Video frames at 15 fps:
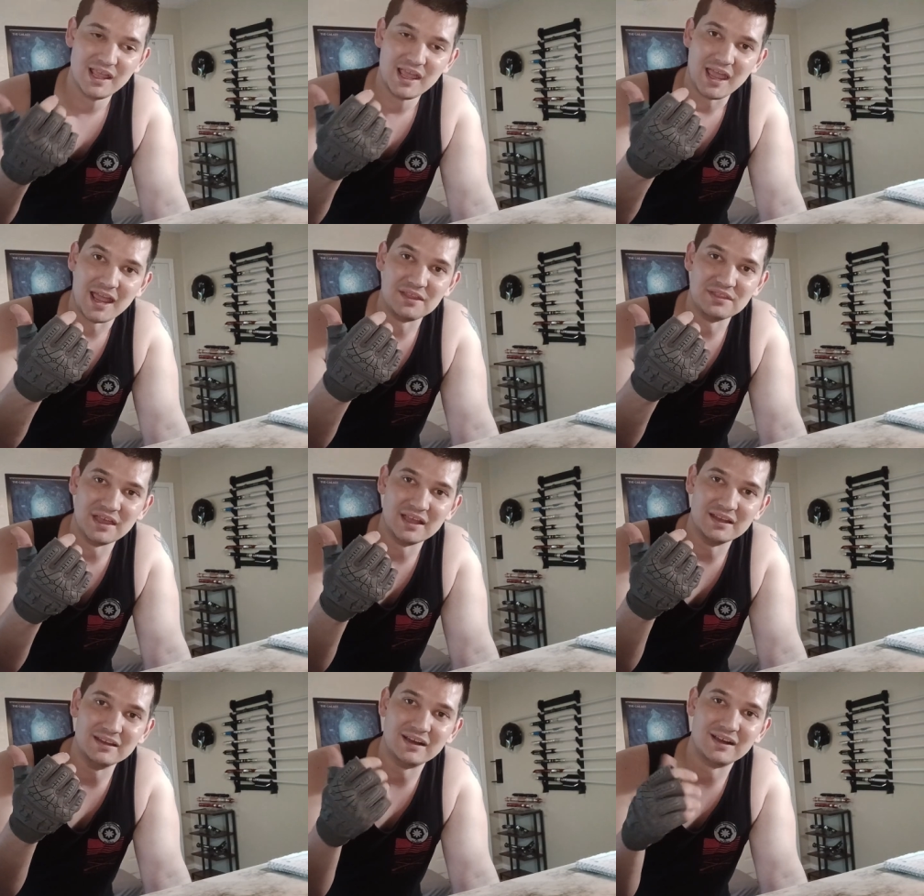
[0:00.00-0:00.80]
And
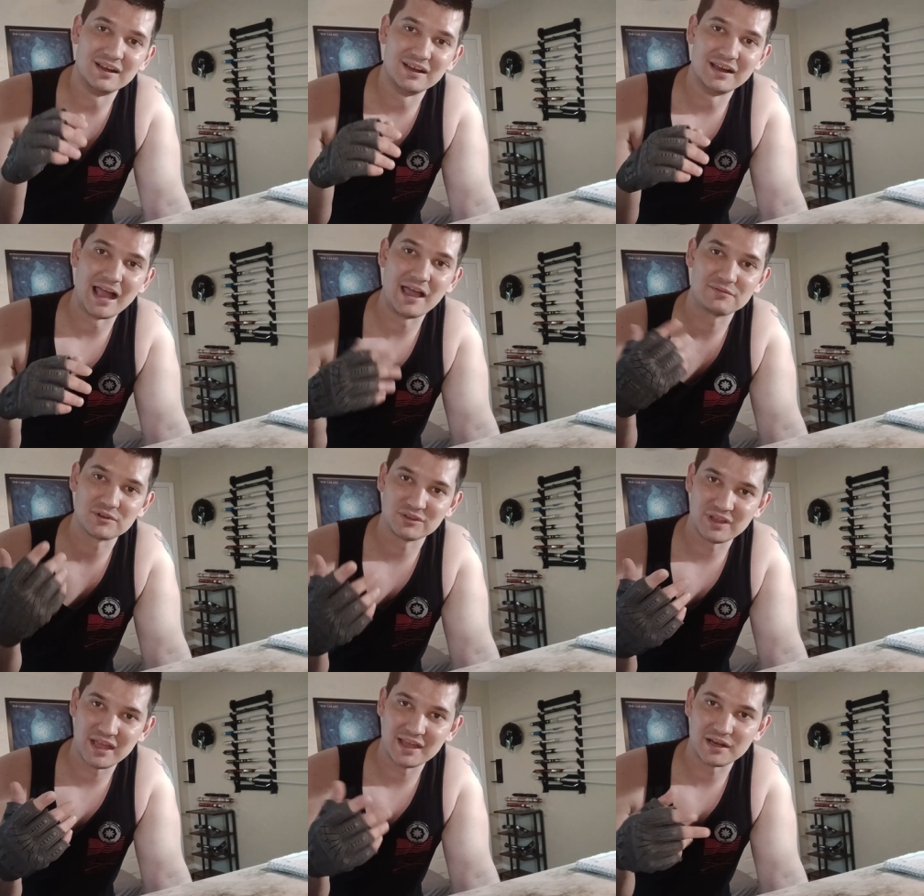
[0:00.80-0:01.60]
then
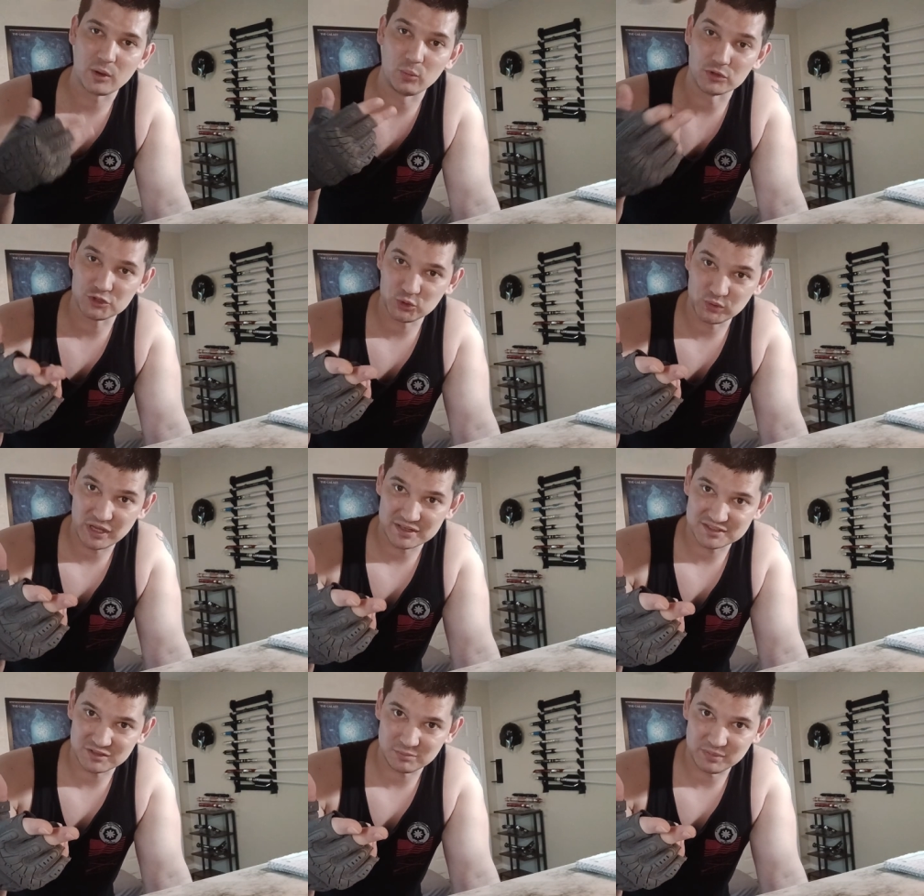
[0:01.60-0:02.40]
after that, I want you
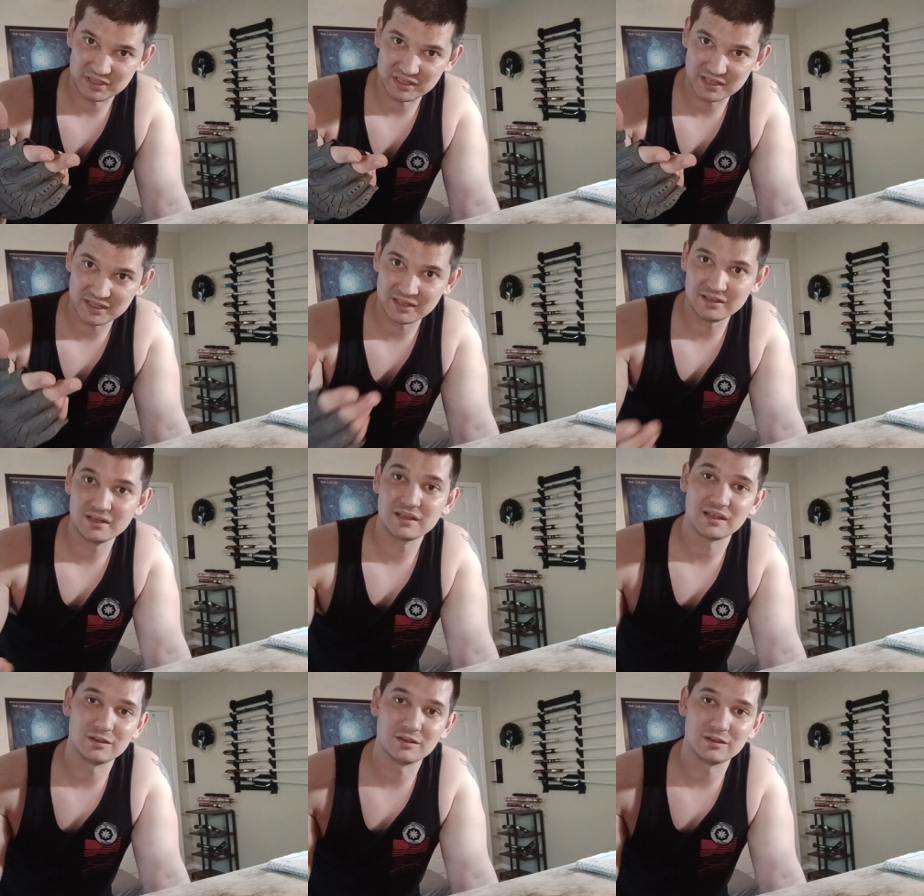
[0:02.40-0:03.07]
guys to begin.